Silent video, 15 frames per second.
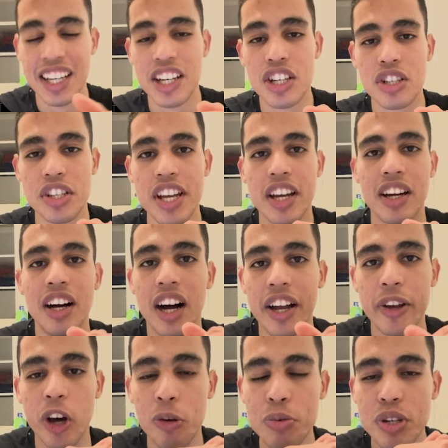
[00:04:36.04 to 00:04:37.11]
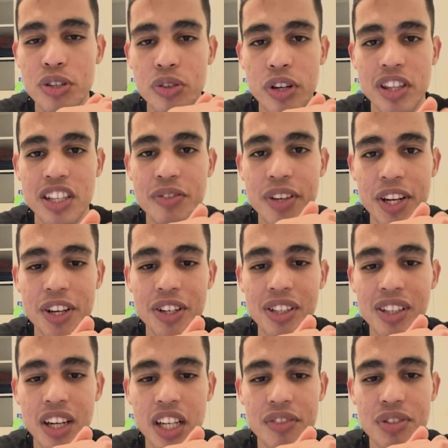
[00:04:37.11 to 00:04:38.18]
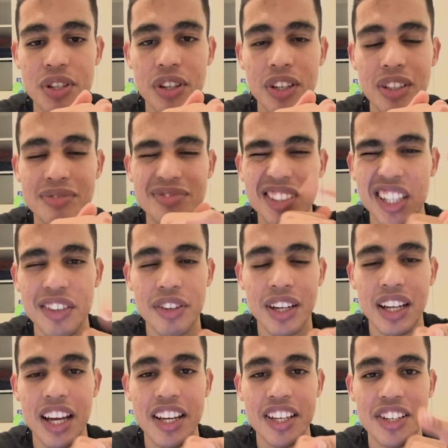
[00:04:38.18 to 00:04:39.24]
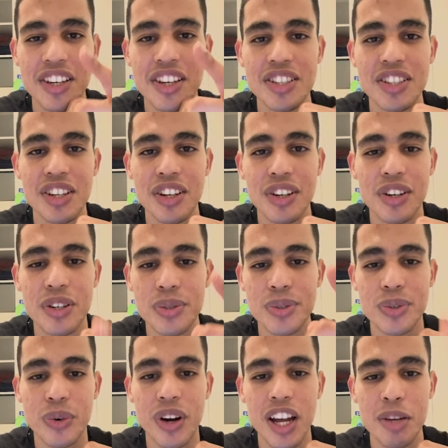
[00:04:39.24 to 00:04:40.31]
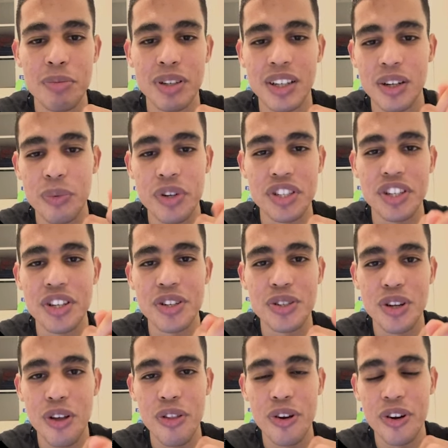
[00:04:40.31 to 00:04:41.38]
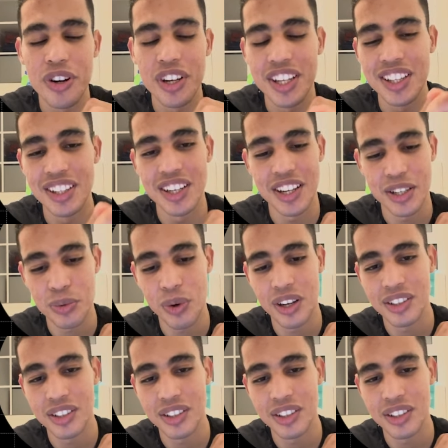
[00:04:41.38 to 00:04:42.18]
So yeah, I hope you enjoyed this video, and if so, give it a like, share, subscribe, and we see each other in the next one.